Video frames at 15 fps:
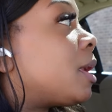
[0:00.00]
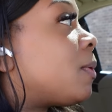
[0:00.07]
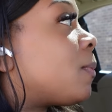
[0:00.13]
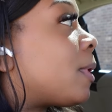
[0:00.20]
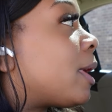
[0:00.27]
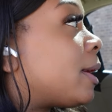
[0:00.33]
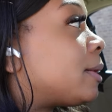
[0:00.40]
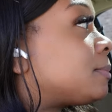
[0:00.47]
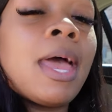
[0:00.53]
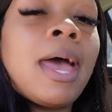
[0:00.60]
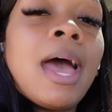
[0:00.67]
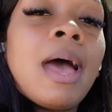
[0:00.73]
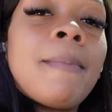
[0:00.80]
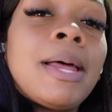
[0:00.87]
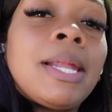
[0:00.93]
anyway, I
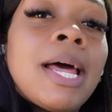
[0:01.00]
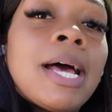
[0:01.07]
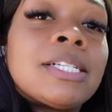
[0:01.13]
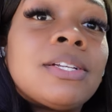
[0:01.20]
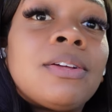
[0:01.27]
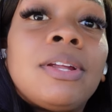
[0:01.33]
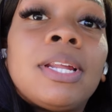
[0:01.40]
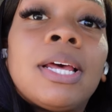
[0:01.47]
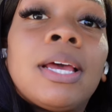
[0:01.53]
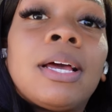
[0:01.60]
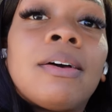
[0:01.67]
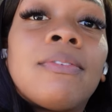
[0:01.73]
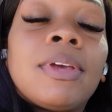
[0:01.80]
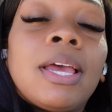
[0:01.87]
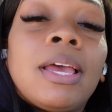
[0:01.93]
had my last little leg
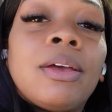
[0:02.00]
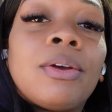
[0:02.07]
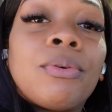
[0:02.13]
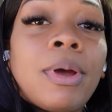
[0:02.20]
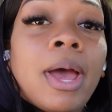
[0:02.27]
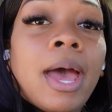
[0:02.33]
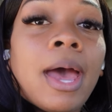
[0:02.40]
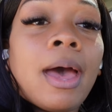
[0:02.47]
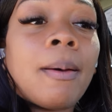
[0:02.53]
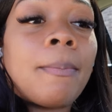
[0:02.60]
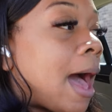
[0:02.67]
of king crab.